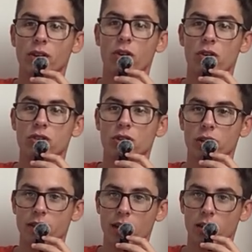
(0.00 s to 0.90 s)
and Hurts
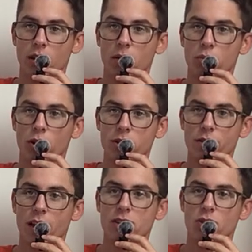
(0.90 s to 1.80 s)
could take the brunt of that.